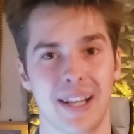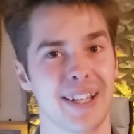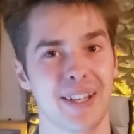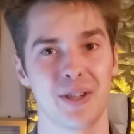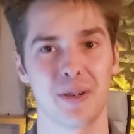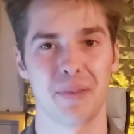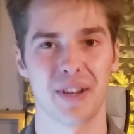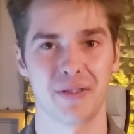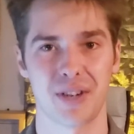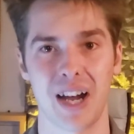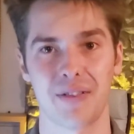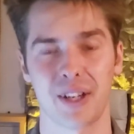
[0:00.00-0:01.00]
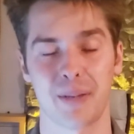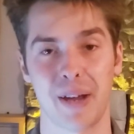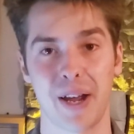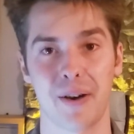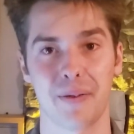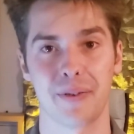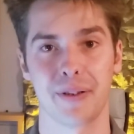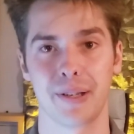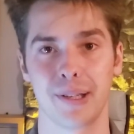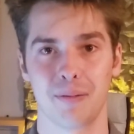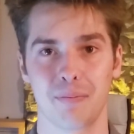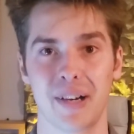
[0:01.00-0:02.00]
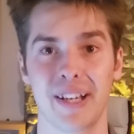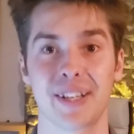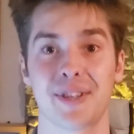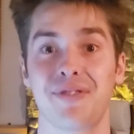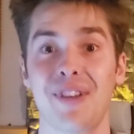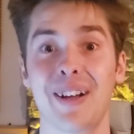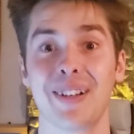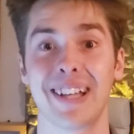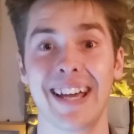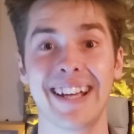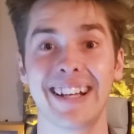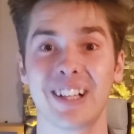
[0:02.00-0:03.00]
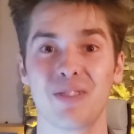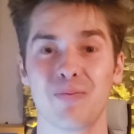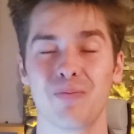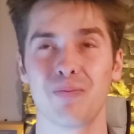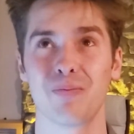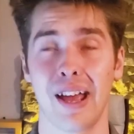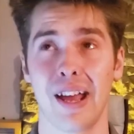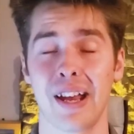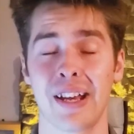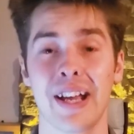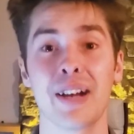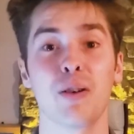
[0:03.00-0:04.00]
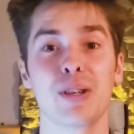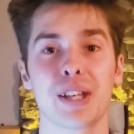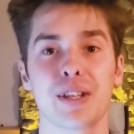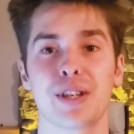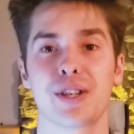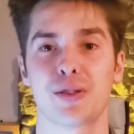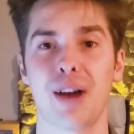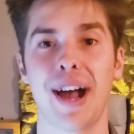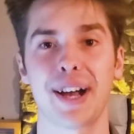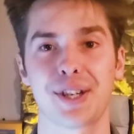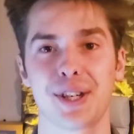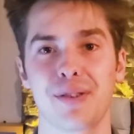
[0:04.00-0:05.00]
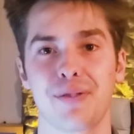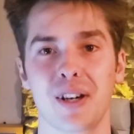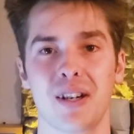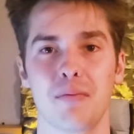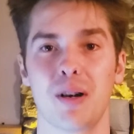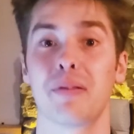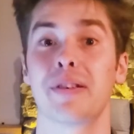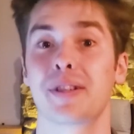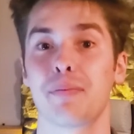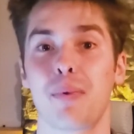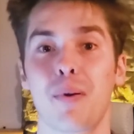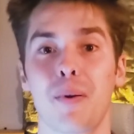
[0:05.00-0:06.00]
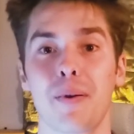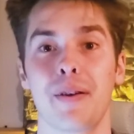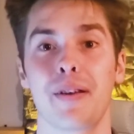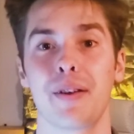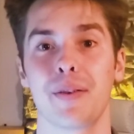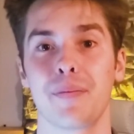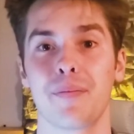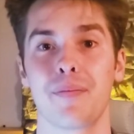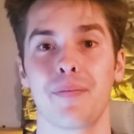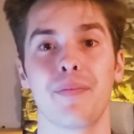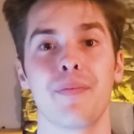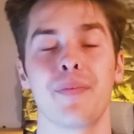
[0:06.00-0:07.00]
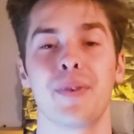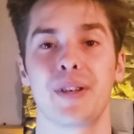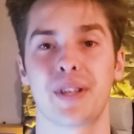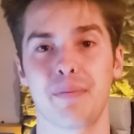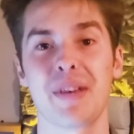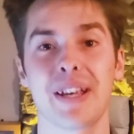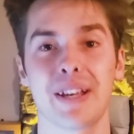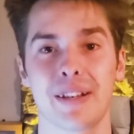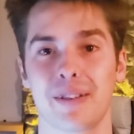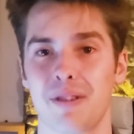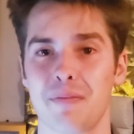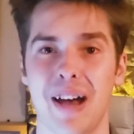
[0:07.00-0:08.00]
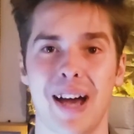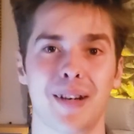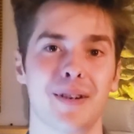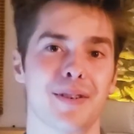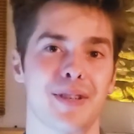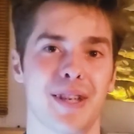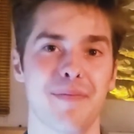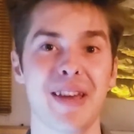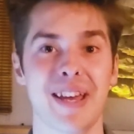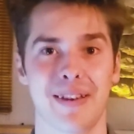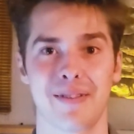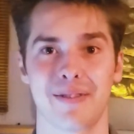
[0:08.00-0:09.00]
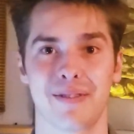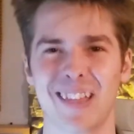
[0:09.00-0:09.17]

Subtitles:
did do a bit of traveling on my own, but it just felt like it was a distraction from what was important to me and what matters to me.